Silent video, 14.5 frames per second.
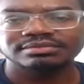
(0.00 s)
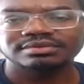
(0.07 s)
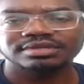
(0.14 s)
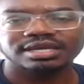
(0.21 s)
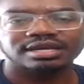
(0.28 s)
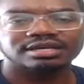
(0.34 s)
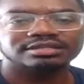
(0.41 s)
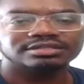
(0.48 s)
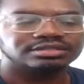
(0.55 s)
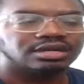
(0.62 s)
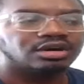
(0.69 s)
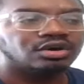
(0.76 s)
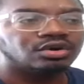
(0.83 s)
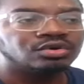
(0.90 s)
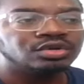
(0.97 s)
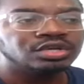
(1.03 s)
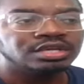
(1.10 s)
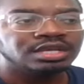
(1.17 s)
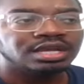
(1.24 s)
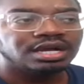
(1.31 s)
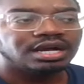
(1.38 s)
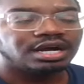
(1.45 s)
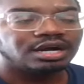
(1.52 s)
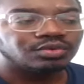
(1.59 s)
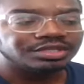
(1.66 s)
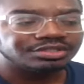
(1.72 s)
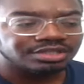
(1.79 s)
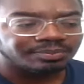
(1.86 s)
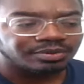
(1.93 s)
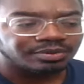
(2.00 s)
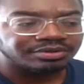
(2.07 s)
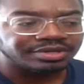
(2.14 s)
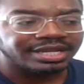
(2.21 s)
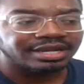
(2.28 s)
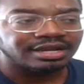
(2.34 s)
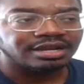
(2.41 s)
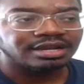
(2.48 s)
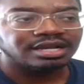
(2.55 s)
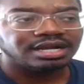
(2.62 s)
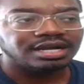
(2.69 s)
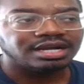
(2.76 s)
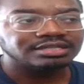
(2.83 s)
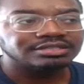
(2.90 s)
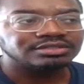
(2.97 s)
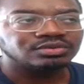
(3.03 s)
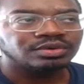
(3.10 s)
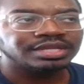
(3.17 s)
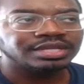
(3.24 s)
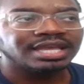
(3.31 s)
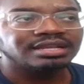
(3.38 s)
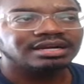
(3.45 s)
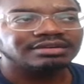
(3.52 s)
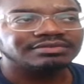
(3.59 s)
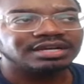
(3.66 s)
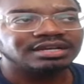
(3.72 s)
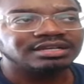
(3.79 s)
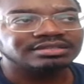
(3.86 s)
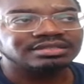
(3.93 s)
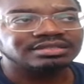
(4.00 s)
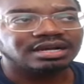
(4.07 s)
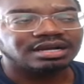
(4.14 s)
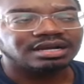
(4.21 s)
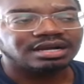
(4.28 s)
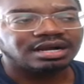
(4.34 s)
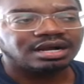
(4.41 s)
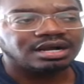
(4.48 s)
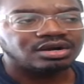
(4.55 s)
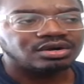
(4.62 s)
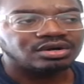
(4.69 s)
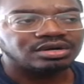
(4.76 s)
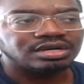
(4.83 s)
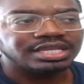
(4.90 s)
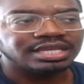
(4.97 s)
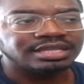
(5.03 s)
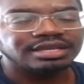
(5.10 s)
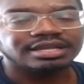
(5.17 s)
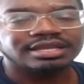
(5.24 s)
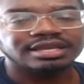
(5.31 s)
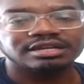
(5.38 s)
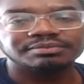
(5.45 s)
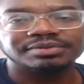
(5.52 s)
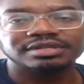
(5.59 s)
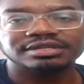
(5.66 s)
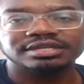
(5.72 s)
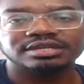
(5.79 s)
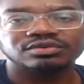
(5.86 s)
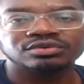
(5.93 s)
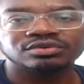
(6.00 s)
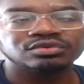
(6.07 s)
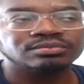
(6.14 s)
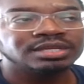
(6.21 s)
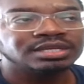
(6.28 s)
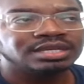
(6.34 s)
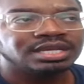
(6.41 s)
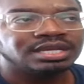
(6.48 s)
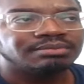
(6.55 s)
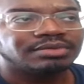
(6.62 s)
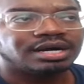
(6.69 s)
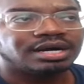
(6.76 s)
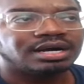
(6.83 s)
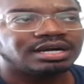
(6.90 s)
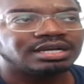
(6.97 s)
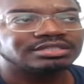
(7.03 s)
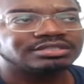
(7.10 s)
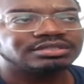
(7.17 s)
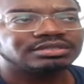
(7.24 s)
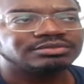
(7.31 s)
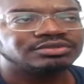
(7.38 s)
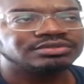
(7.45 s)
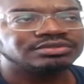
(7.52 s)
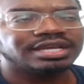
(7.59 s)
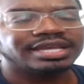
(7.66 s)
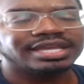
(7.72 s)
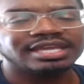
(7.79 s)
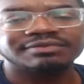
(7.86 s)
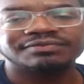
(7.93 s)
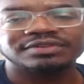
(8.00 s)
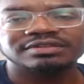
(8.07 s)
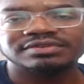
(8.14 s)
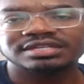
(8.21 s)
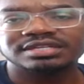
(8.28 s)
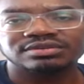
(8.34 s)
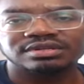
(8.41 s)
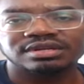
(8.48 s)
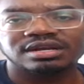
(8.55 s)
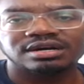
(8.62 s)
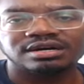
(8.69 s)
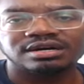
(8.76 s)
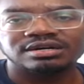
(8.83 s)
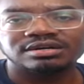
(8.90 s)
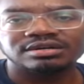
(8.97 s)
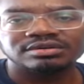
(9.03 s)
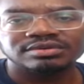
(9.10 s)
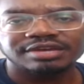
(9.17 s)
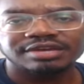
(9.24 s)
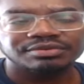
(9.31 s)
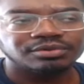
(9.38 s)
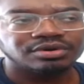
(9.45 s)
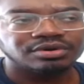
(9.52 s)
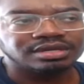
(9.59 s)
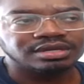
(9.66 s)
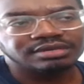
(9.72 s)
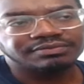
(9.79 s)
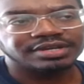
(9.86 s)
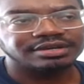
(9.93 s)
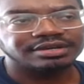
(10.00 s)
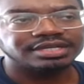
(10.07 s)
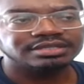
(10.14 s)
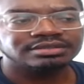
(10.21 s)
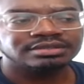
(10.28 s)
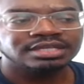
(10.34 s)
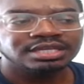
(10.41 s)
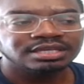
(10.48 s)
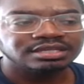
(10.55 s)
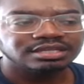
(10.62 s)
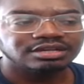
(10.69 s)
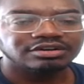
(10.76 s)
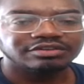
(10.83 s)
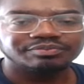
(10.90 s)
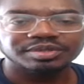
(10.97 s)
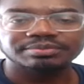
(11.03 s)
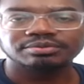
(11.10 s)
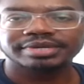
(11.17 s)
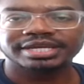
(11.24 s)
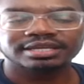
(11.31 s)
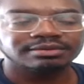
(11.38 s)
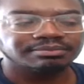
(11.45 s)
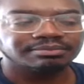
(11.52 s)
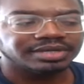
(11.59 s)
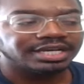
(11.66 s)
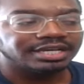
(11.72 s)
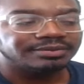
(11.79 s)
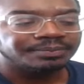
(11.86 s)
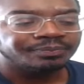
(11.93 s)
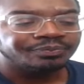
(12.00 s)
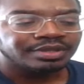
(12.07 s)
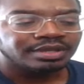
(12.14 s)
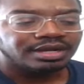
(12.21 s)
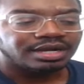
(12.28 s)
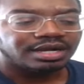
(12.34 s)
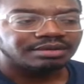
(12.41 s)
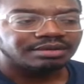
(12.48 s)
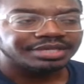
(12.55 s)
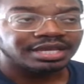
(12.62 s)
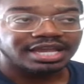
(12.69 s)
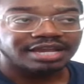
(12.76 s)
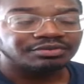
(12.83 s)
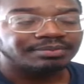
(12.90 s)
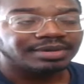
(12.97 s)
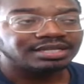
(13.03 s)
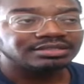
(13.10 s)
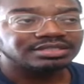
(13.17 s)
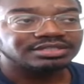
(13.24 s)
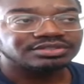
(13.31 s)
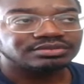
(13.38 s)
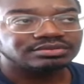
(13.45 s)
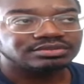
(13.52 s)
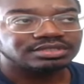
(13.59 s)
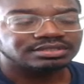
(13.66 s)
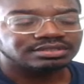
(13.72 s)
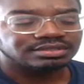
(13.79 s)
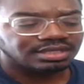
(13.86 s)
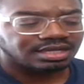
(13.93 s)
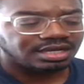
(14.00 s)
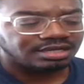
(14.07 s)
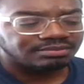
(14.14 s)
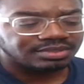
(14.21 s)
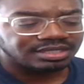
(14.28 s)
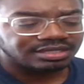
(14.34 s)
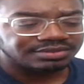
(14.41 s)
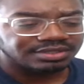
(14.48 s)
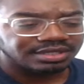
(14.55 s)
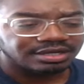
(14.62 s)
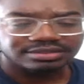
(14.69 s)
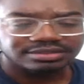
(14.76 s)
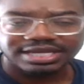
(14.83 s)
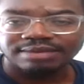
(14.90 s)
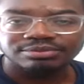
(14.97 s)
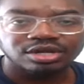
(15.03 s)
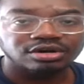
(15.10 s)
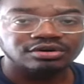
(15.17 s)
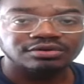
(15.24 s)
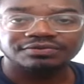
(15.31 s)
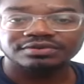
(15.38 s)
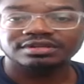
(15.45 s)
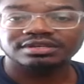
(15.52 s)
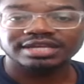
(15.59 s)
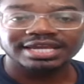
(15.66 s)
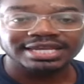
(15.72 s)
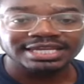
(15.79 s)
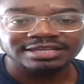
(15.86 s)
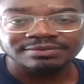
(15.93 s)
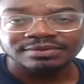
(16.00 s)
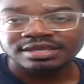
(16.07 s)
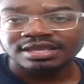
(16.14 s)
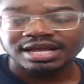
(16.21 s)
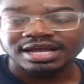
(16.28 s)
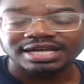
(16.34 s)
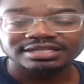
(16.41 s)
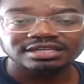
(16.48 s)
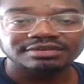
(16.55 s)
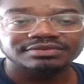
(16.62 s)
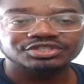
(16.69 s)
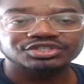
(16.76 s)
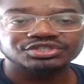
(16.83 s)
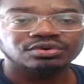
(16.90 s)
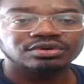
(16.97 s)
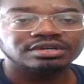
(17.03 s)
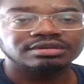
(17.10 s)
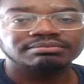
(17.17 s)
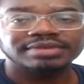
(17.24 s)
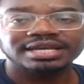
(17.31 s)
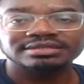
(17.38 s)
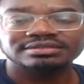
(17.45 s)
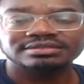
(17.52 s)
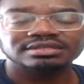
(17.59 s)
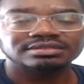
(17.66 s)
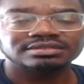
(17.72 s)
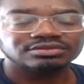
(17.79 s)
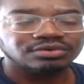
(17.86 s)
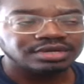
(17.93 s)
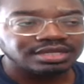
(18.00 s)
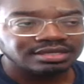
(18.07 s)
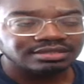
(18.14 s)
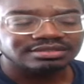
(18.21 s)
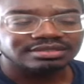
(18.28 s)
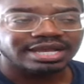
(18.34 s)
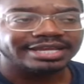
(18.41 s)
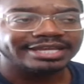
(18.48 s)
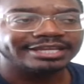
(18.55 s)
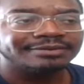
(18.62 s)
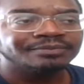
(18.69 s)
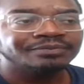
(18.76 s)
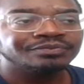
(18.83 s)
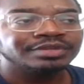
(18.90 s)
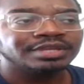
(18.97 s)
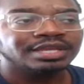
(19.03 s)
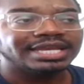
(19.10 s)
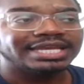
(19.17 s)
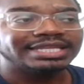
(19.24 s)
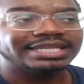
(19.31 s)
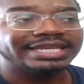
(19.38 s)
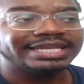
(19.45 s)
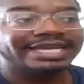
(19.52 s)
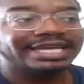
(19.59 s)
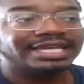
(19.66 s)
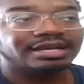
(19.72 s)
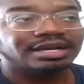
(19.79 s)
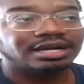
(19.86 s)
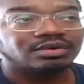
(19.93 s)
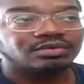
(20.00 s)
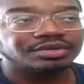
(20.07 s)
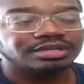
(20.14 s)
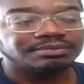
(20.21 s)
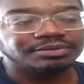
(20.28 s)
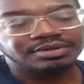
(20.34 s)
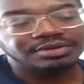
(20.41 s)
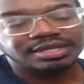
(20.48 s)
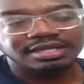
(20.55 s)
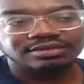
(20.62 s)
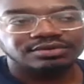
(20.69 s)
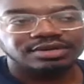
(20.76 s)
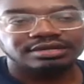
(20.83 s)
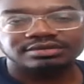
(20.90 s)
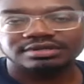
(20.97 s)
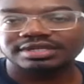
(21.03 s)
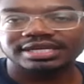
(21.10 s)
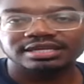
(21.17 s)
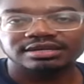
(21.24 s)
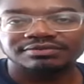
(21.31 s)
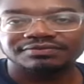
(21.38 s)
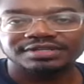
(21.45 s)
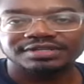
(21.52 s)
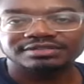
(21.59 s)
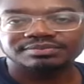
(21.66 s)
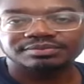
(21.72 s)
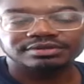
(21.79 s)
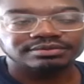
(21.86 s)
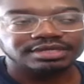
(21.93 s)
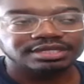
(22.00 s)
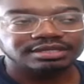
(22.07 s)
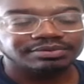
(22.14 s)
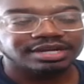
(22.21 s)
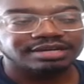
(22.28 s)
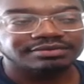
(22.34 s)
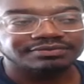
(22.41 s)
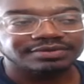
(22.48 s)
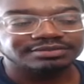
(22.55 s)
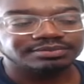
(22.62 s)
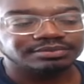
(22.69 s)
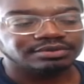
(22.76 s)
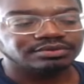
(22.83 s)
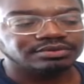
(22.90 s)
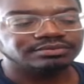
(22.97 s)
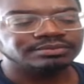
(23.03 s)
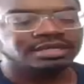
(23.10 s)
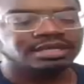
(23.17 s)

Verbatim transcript: Yeah, so uh, we jump on there. Uh, it's 28 of us uh, in the accountability group, uh, usually a handful of us on a call every morning. It varies, you know, if people make it. But uh, yeah, everybody just just um, gives their top goal for the day. I give a short message, short insight, and then uh, we communicate throughout the day on Facebook in a private Facebook group.